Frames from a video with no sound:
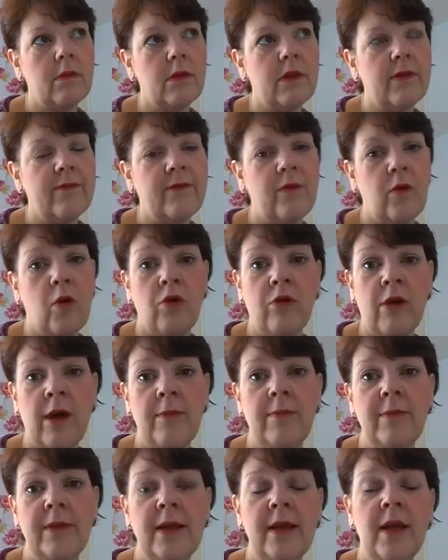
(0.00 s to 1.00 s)

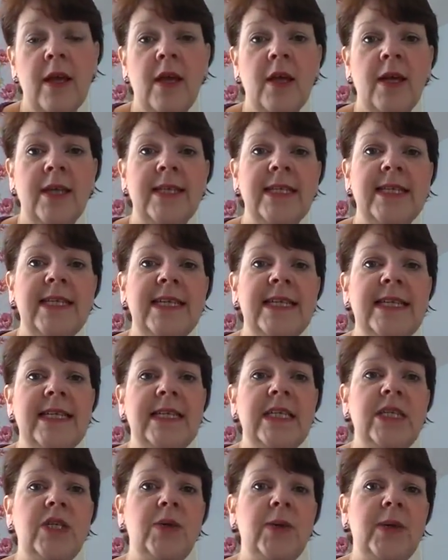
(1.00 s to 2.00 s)
forum. Denise
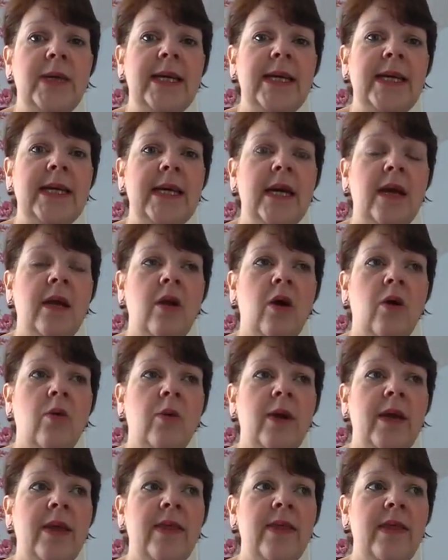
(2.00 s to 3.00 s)
is doing, along
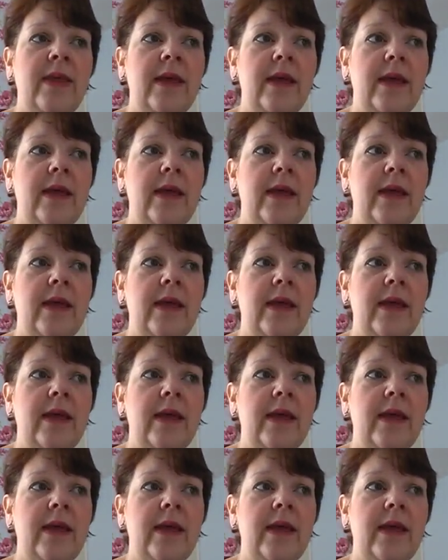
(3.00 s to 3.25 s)
with